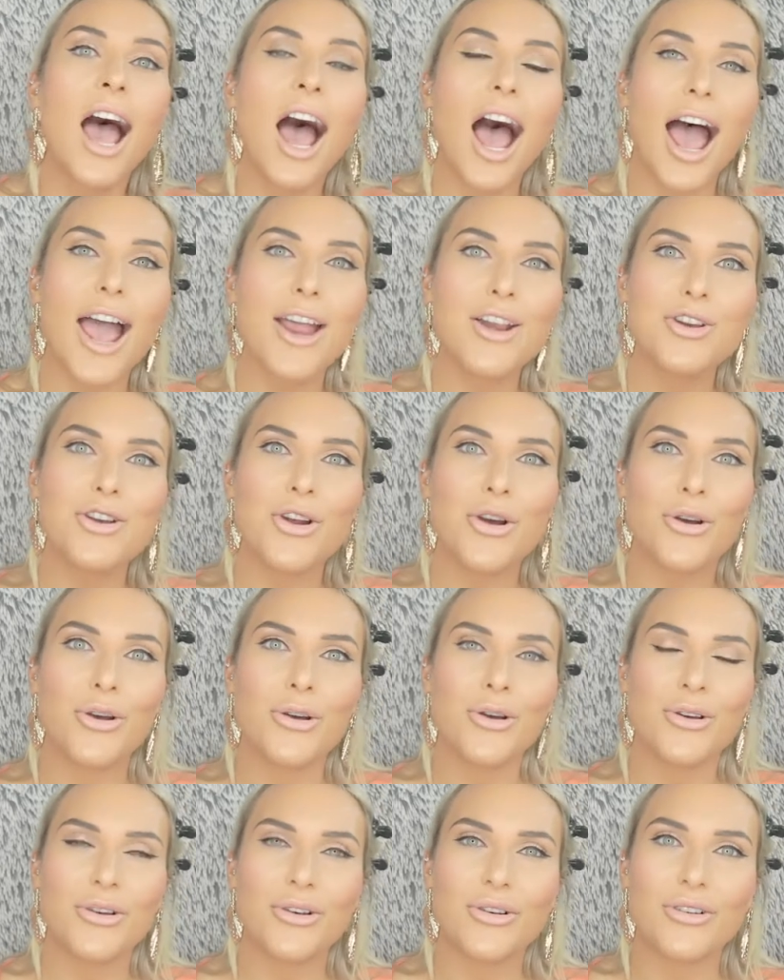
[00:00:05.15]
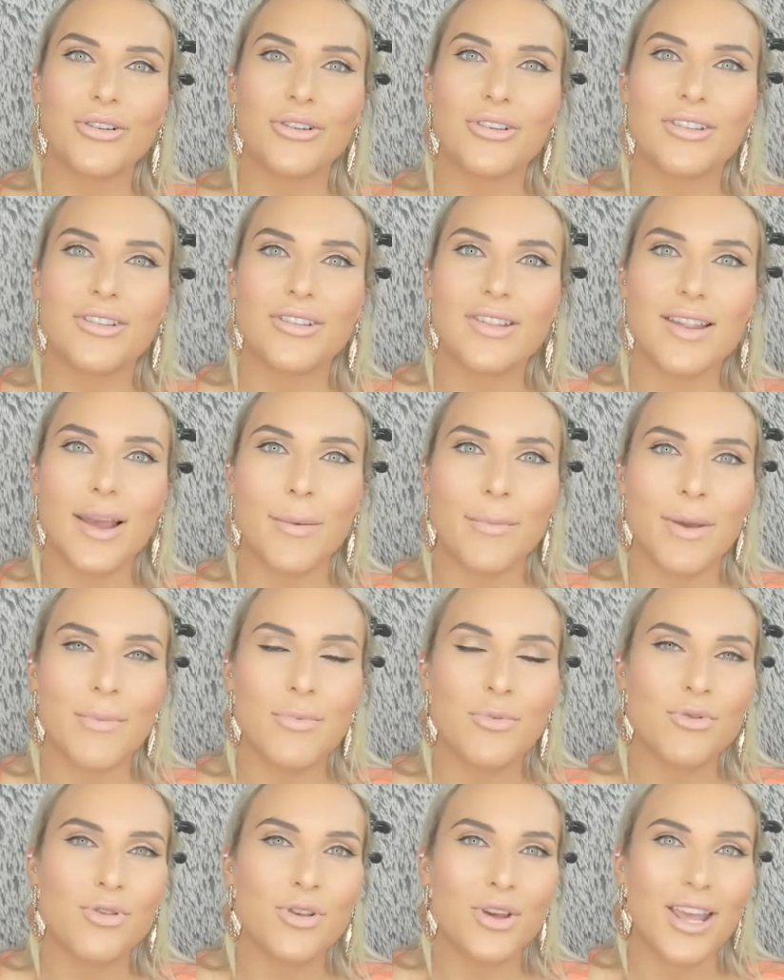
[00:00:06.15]
I know some
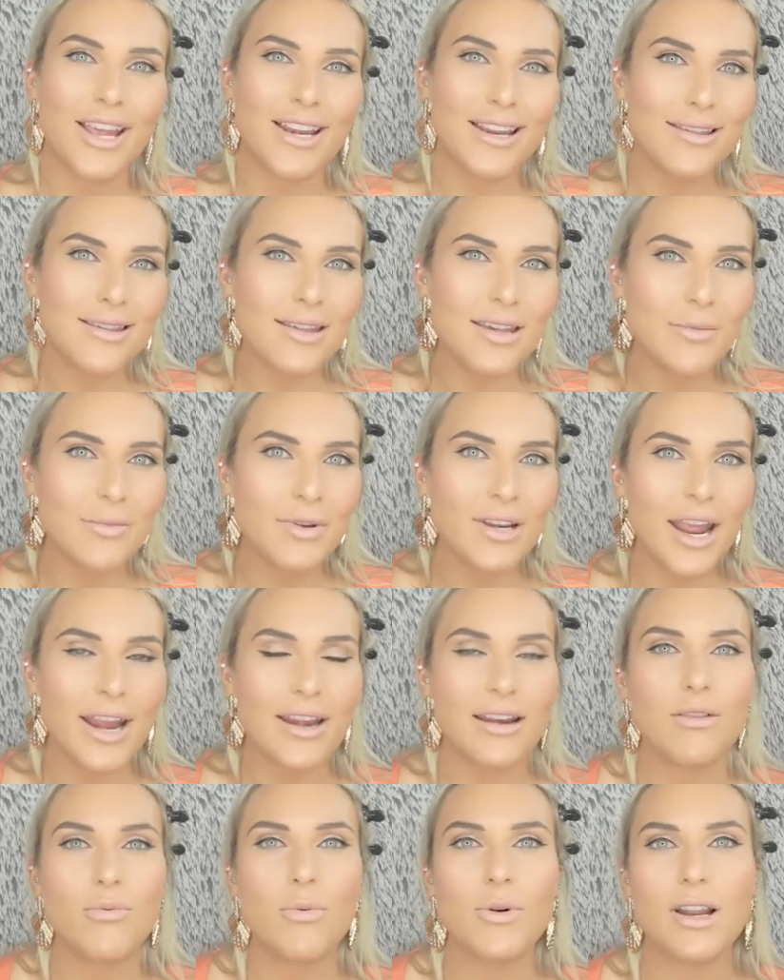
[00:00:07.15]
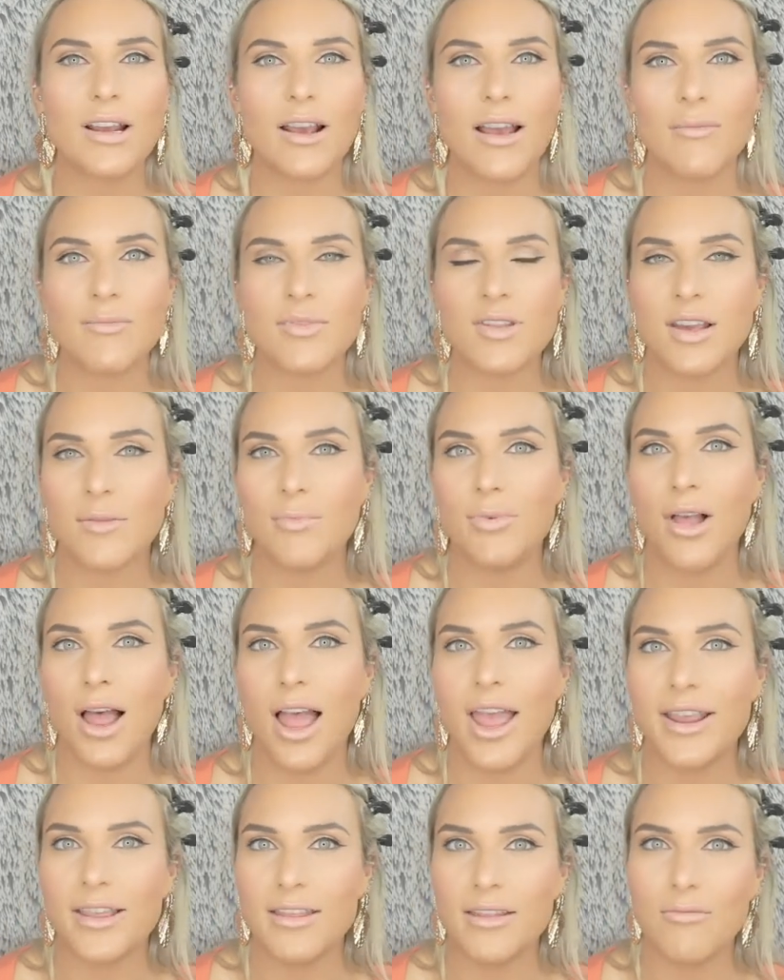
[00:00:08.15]
people do get intimidated when it comes to
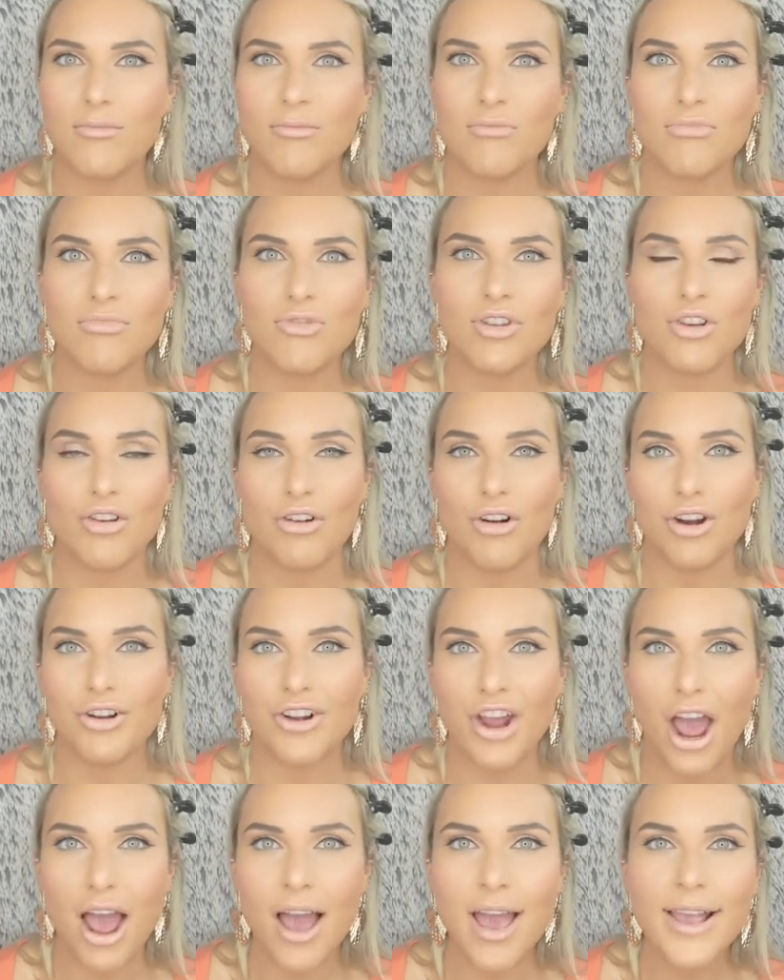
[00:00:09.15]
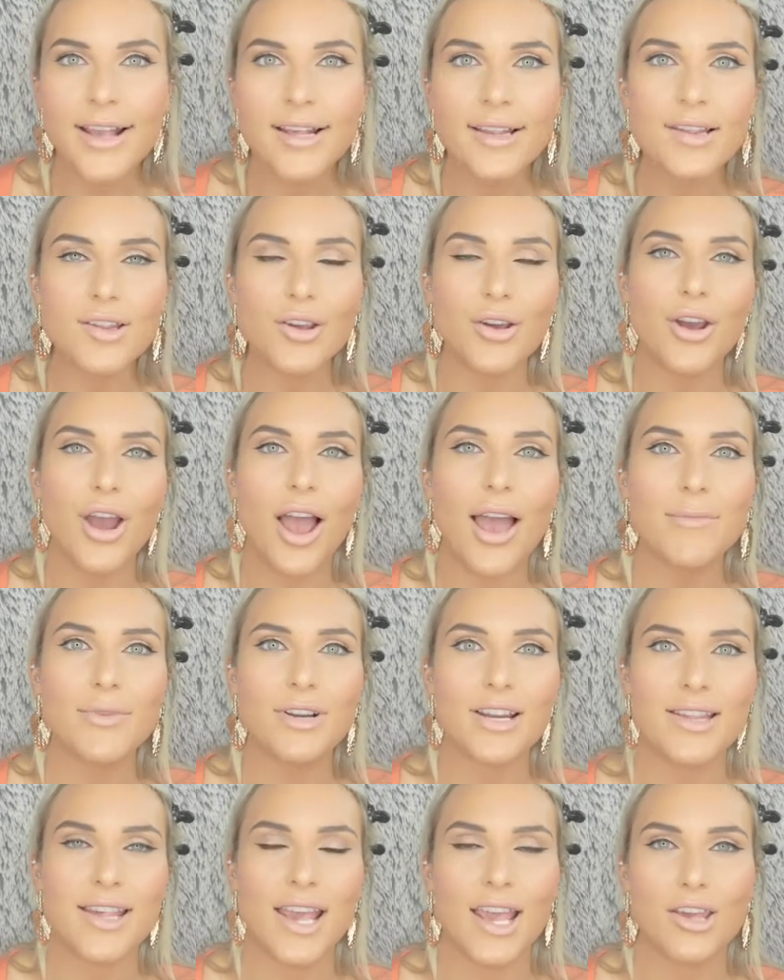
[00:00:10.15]
applying them to your own eyes, so I'm
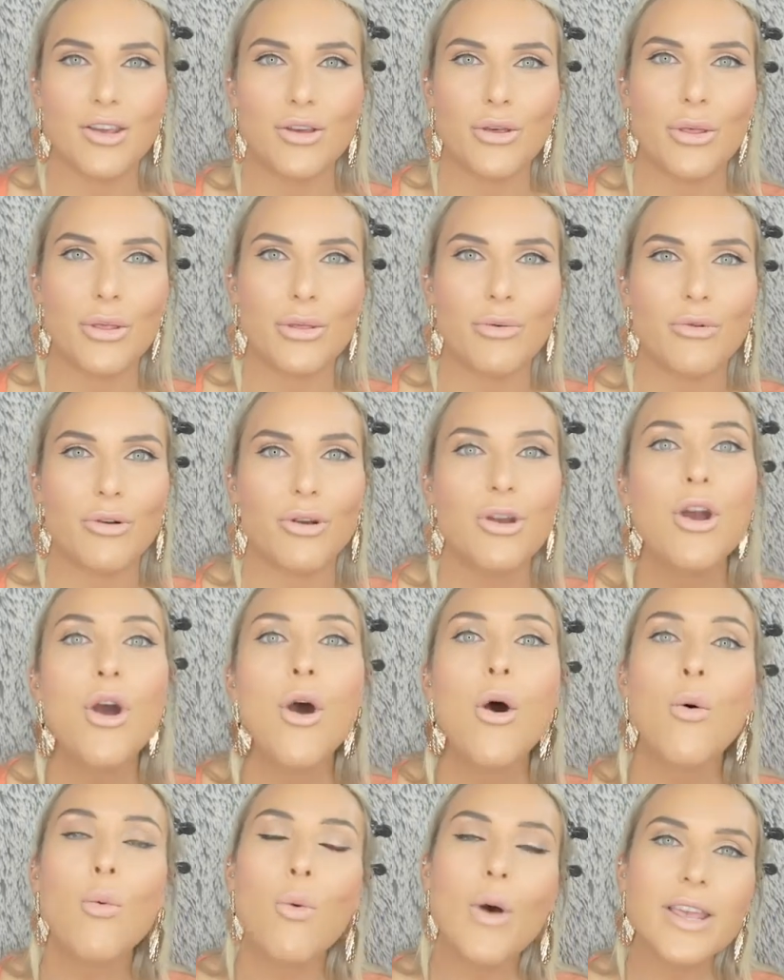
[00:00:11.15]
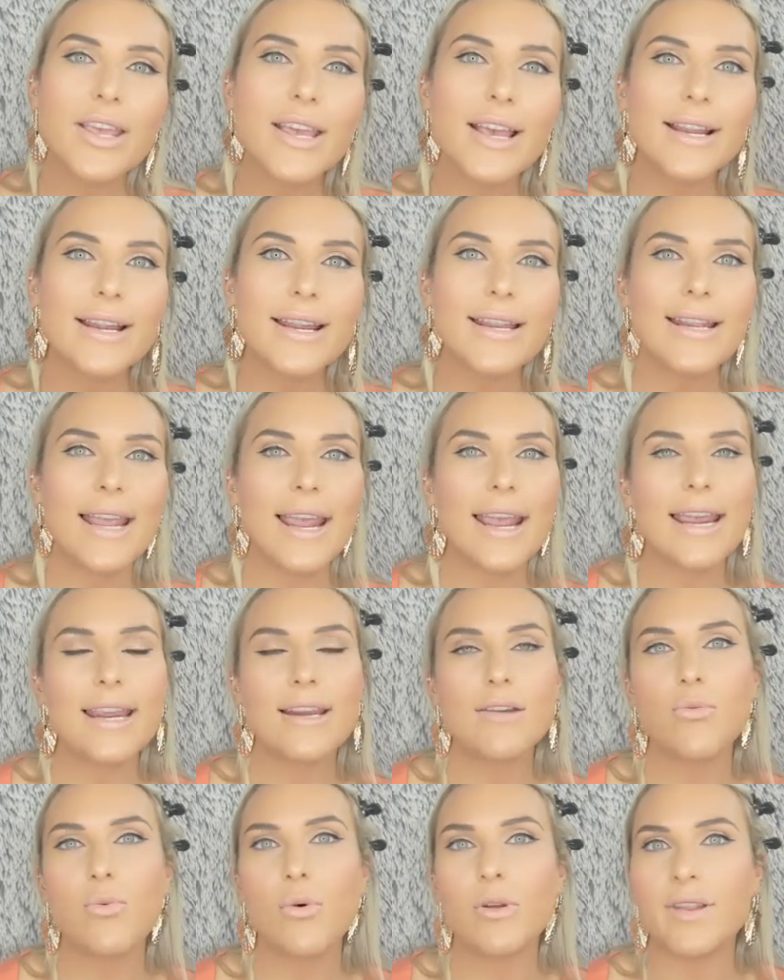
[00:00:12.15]
going to take you through what you're going to
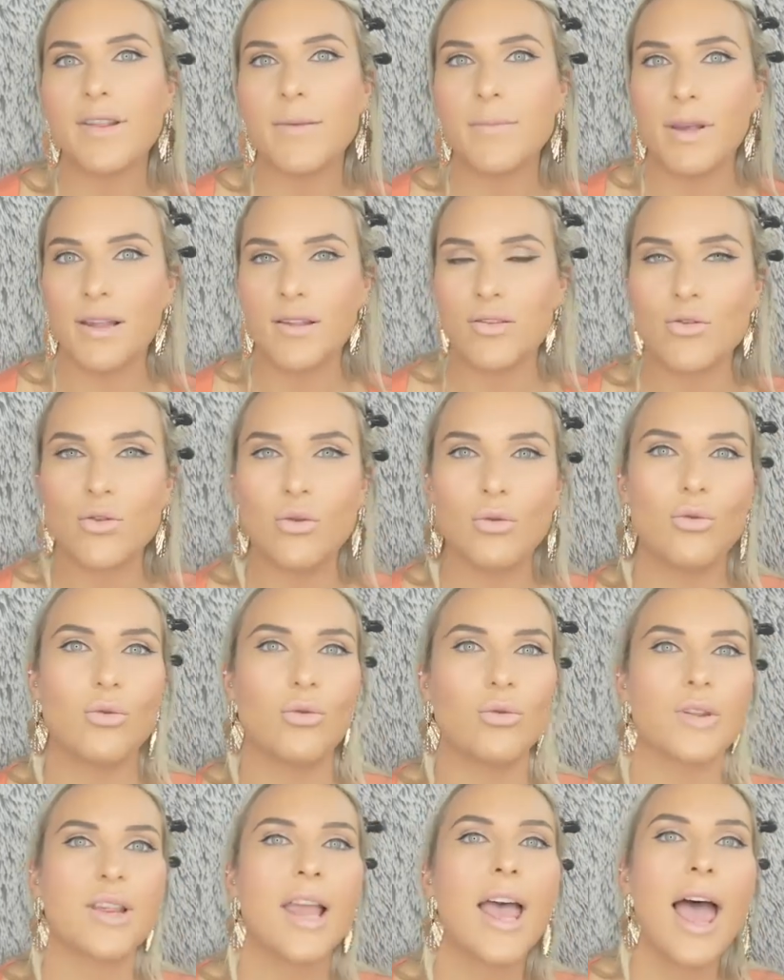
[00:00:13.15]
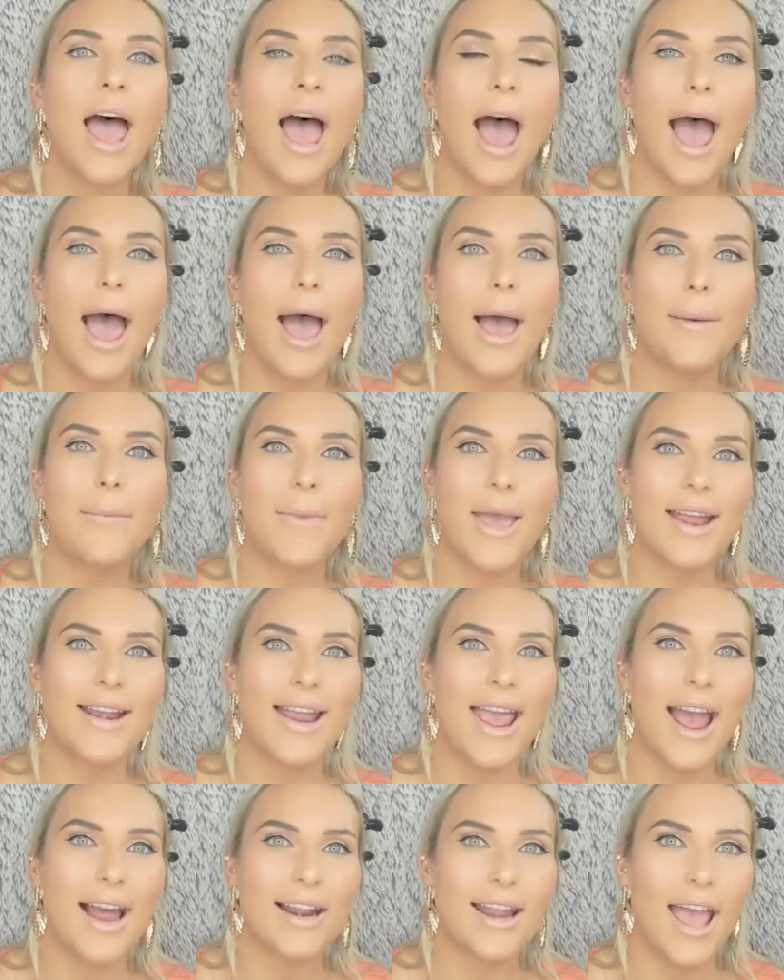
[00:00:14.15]
need, what's the best tools, and
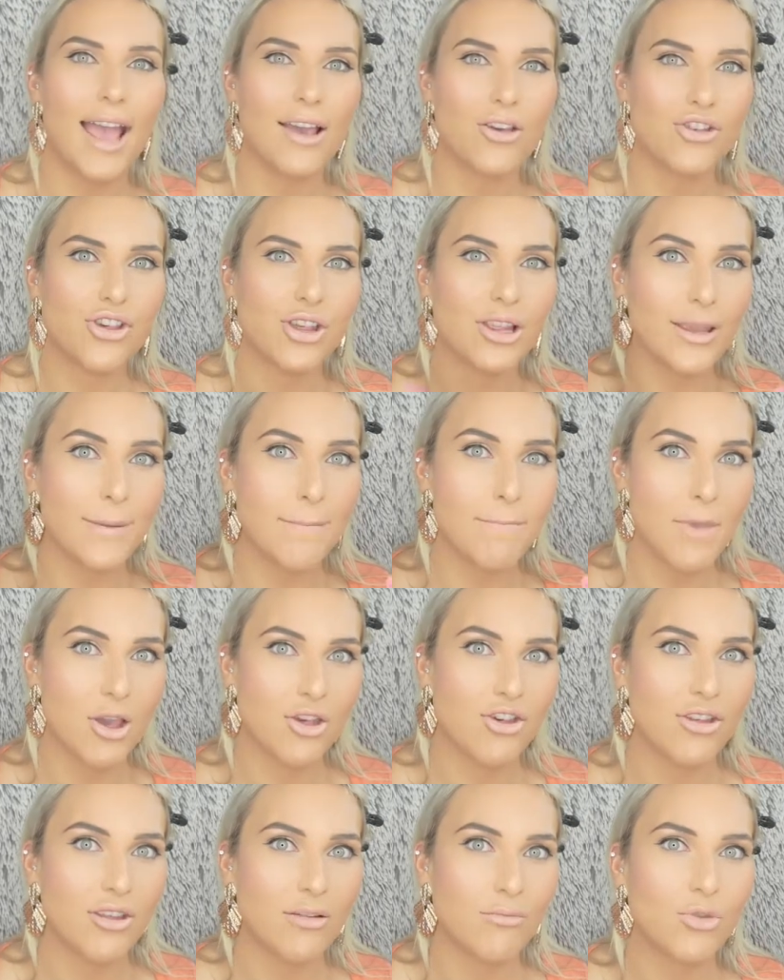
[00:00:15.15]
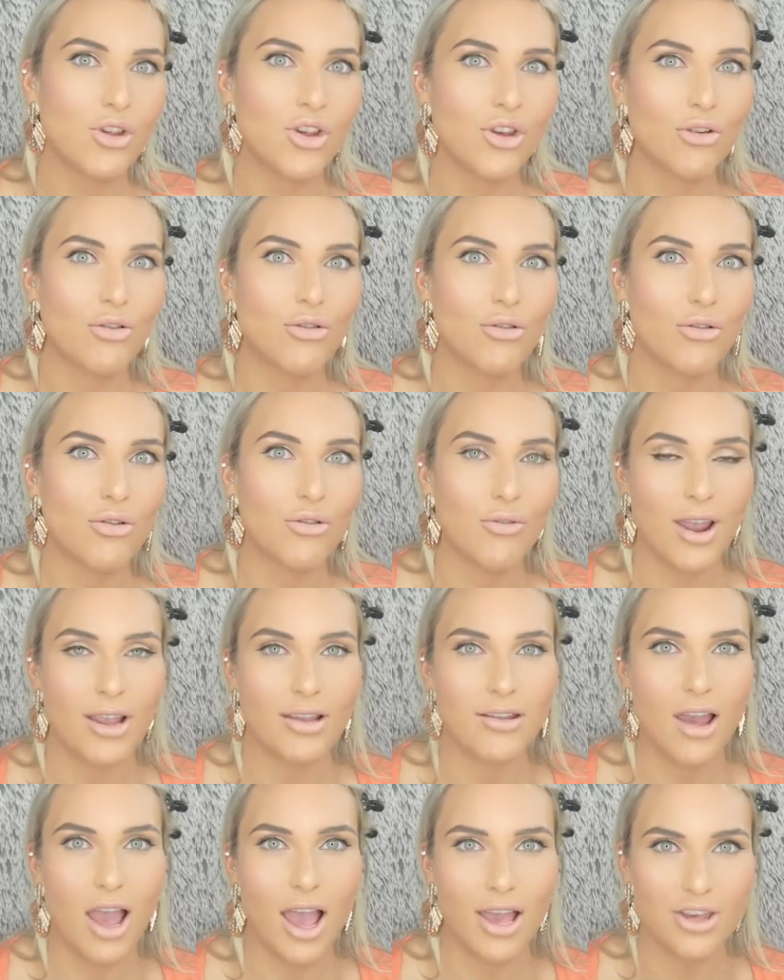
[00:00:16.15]
how to actually measure them to your
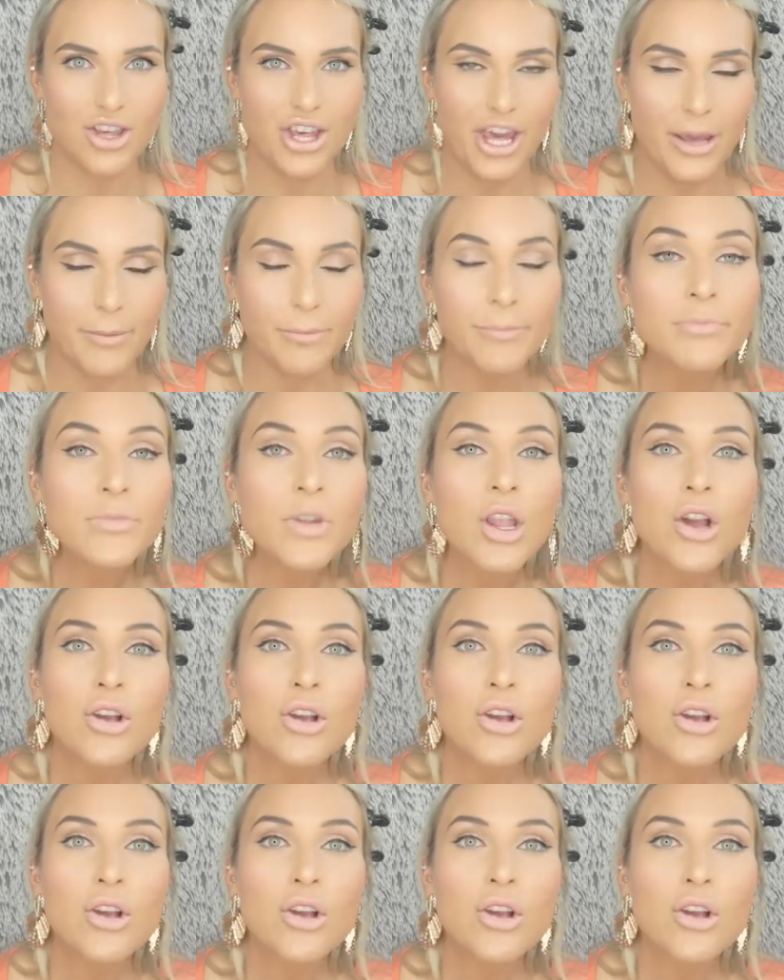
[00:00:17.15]
correct eye shape.